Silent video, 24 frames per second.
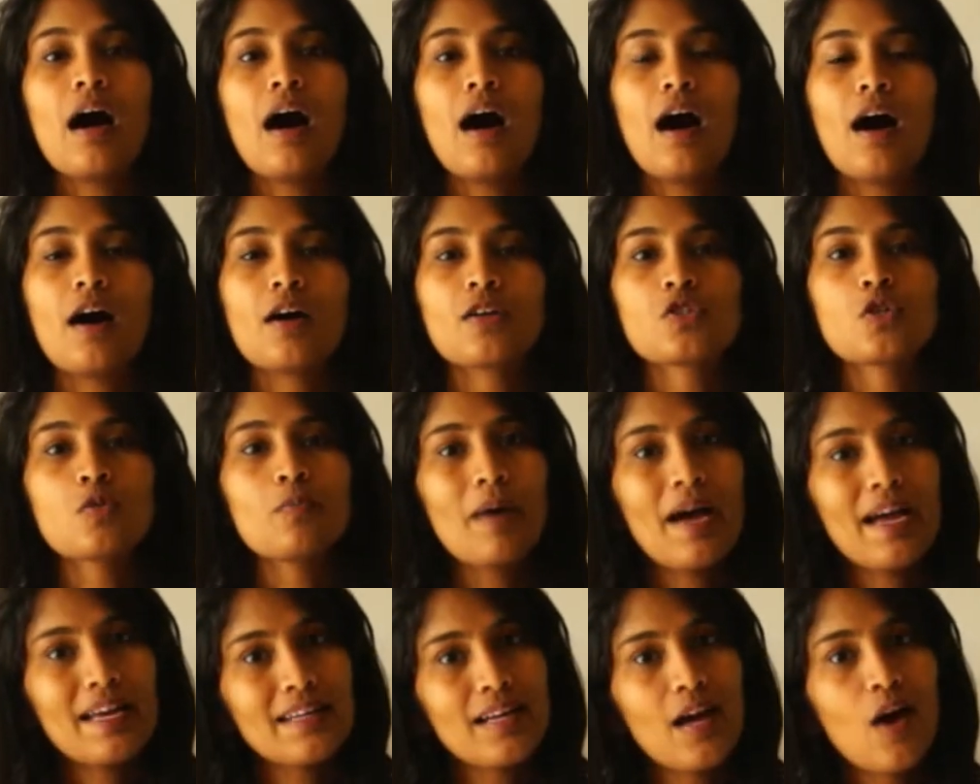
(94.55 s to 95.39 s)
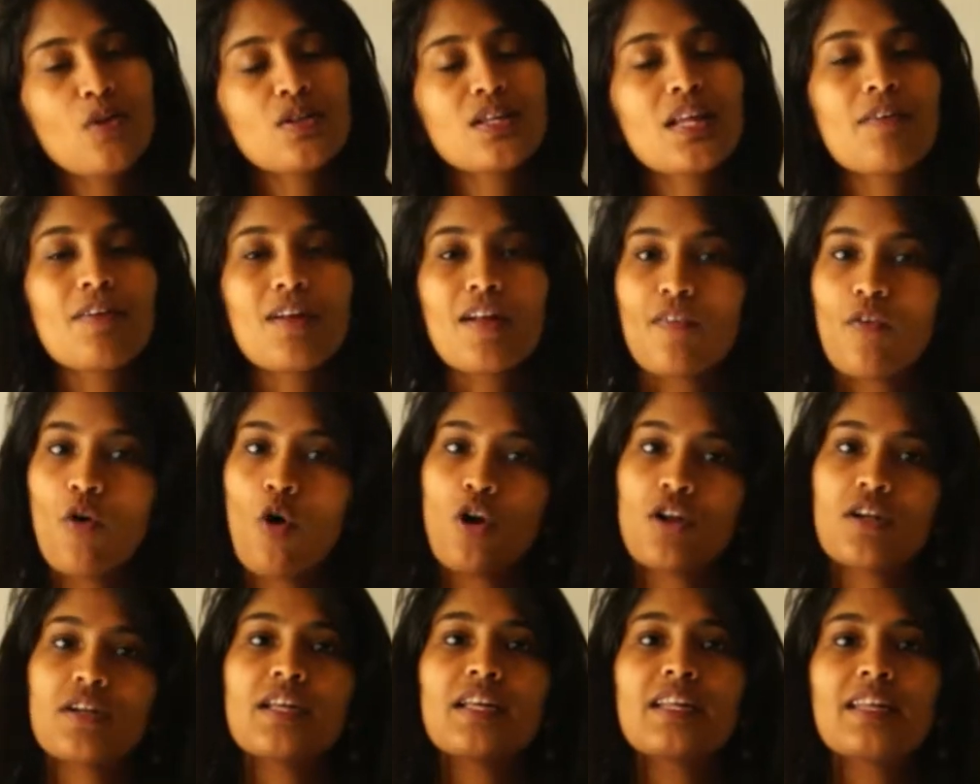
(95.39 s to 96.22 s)
So by now they would have
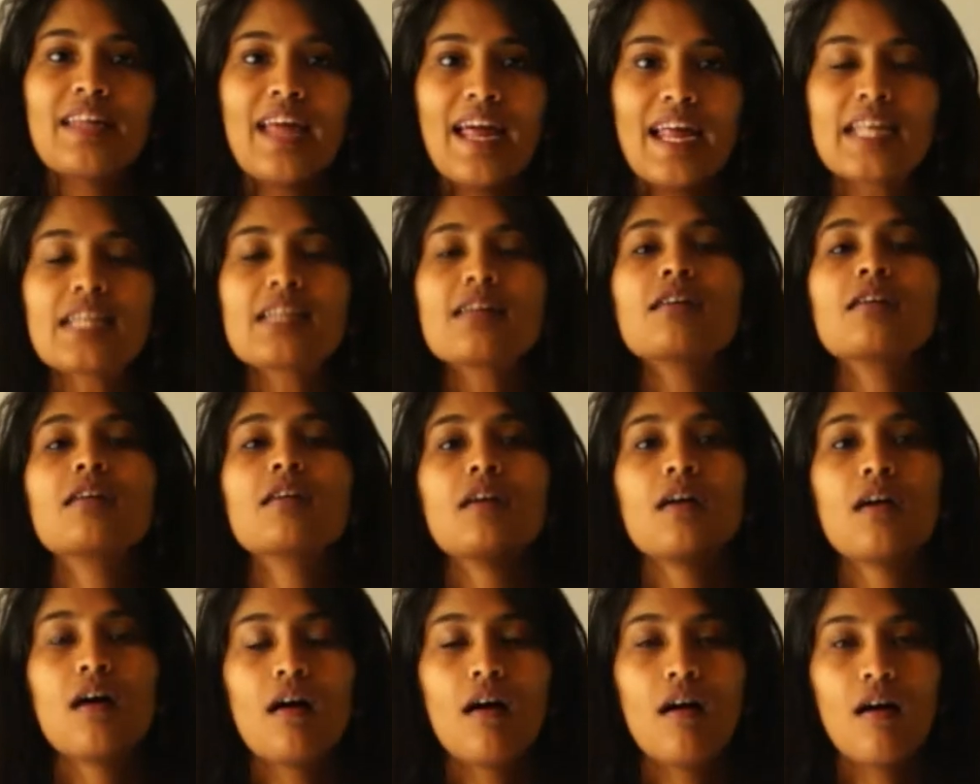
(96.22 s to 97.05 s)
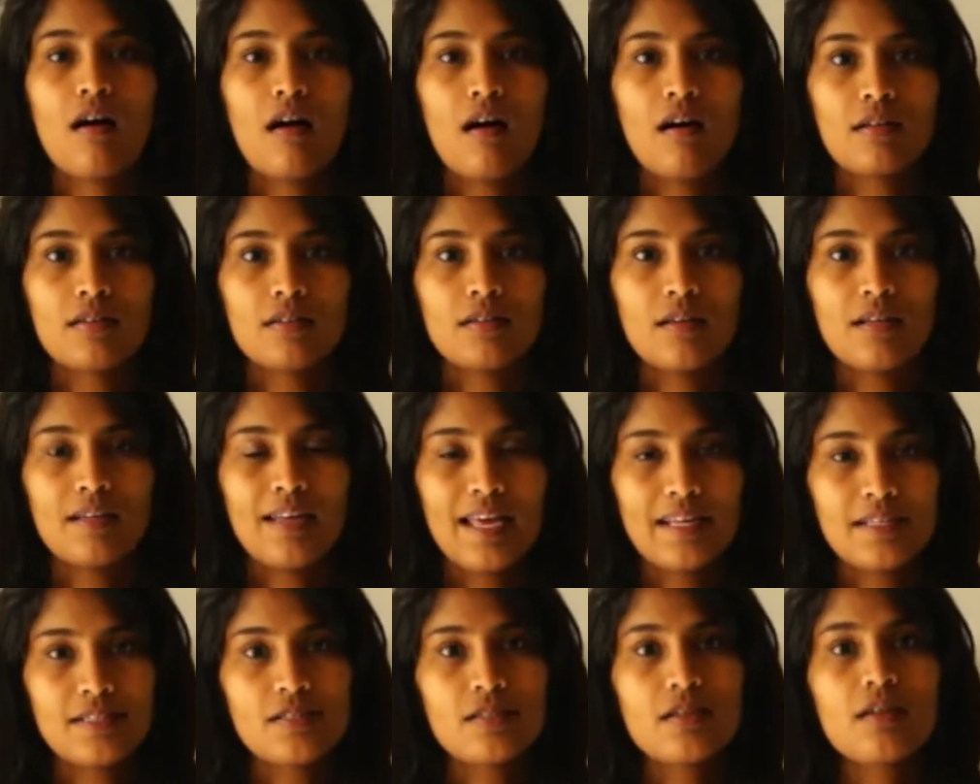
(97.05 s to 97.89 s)
already read the
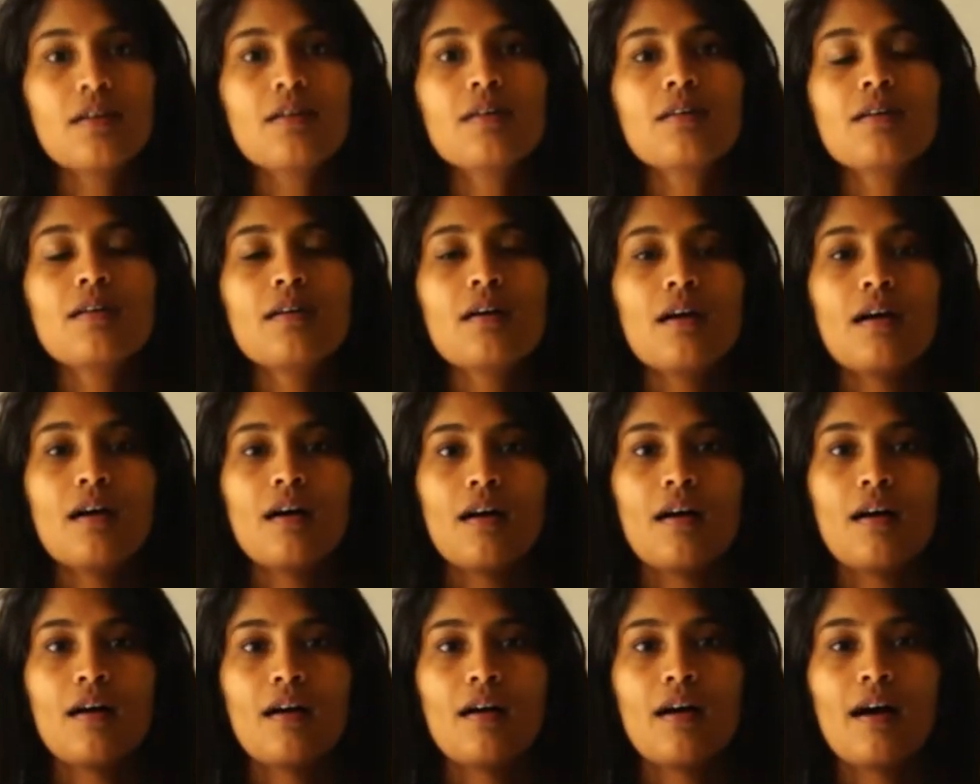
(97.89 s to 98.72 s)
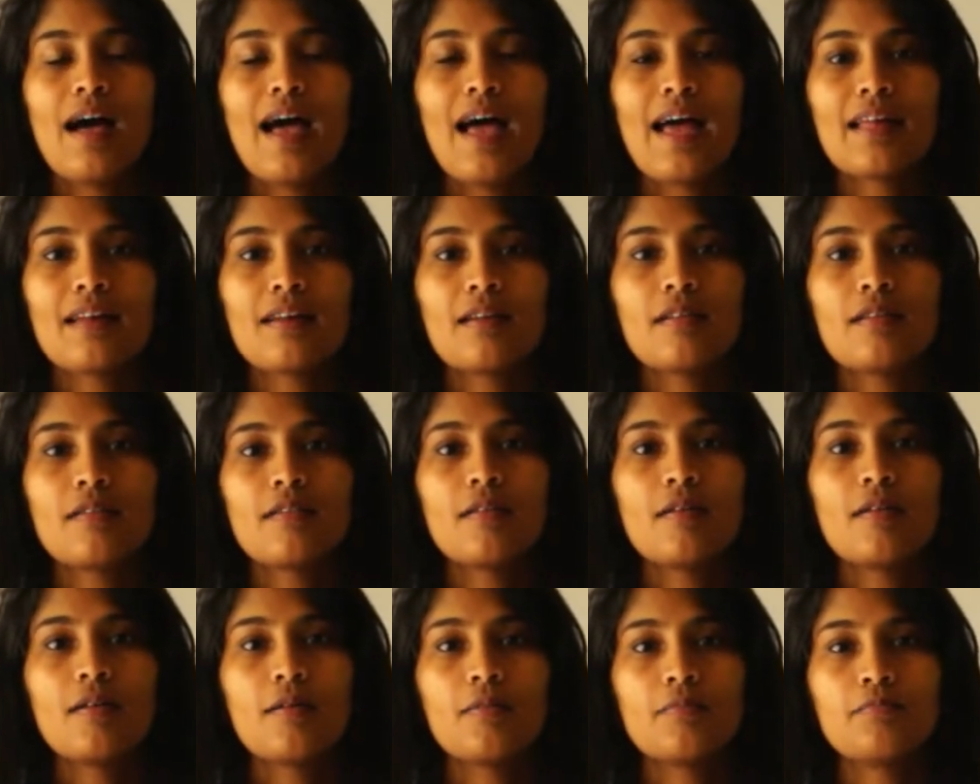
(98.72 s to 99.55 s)
letter and
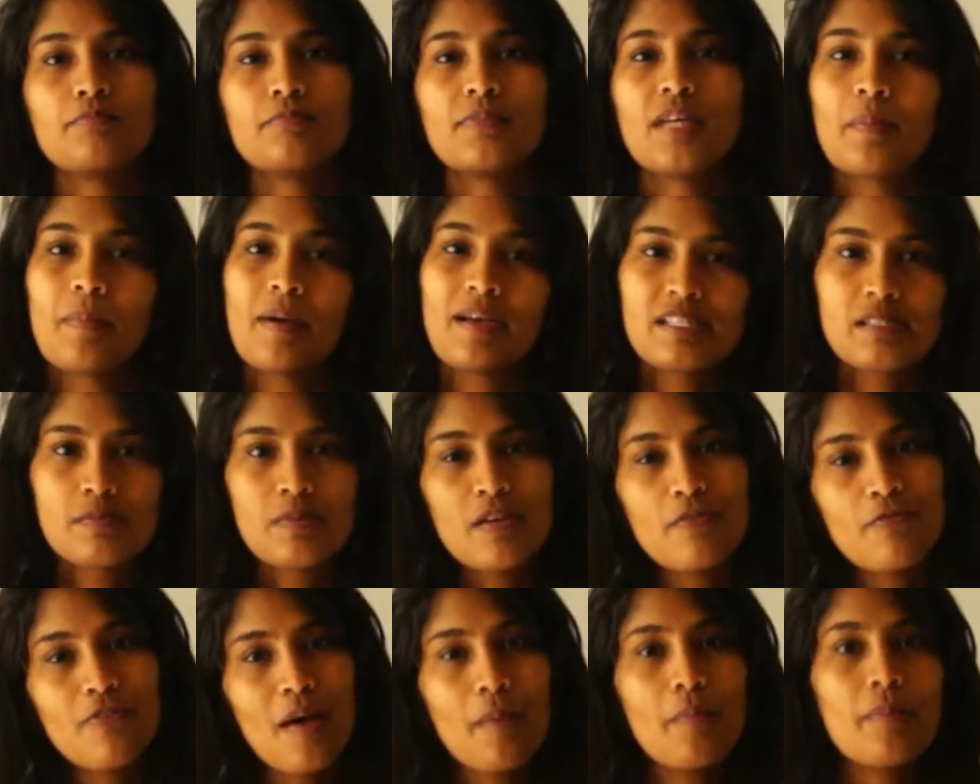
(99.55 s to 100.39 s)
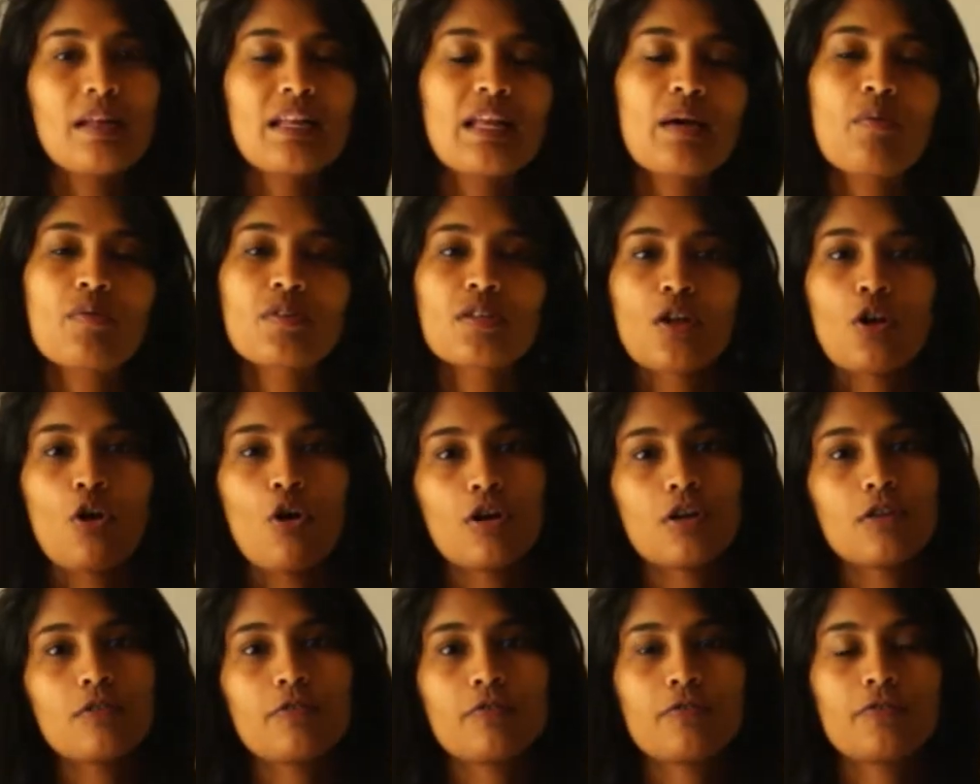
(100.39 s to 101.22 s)
they must be familiar with a
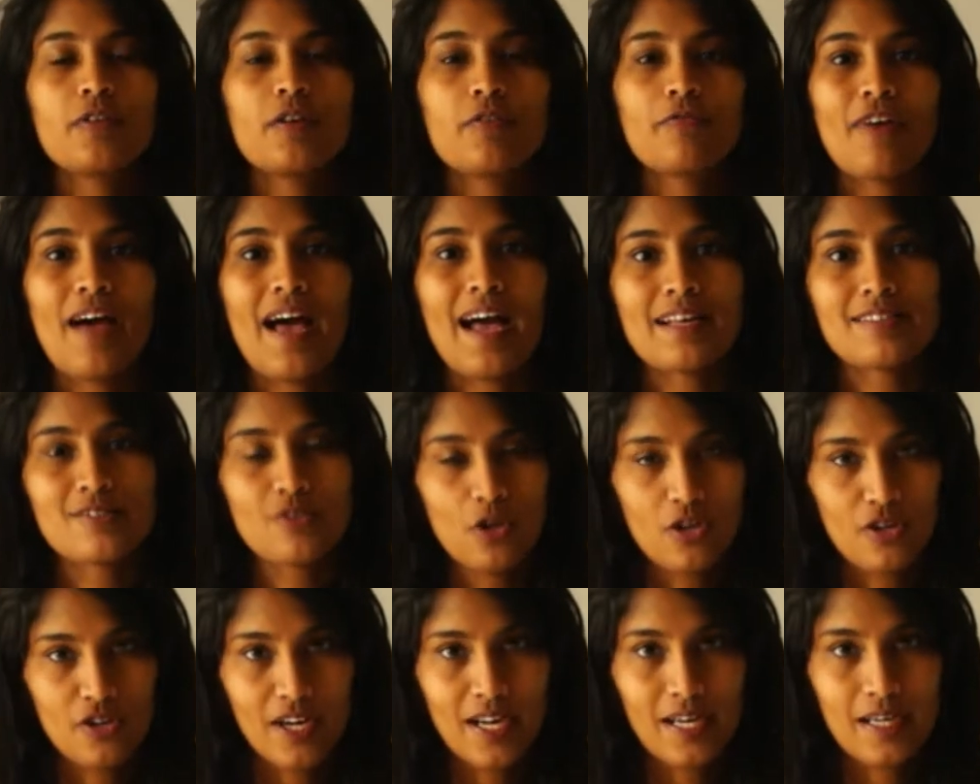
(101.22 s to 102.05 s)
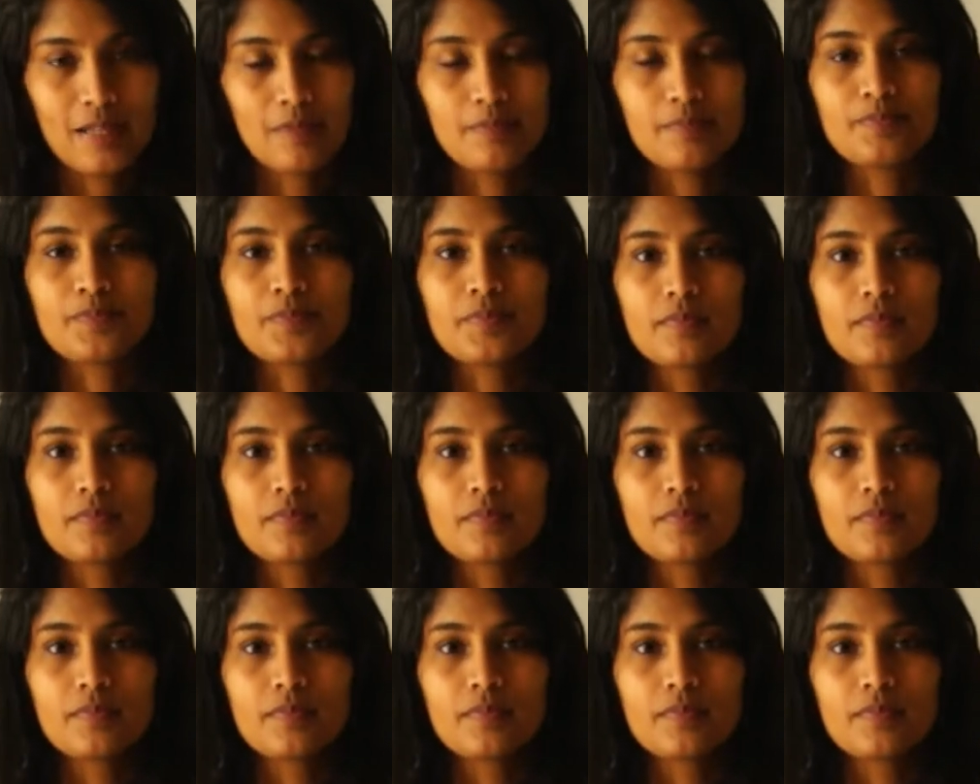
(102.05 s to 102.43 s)
lot of the facts already.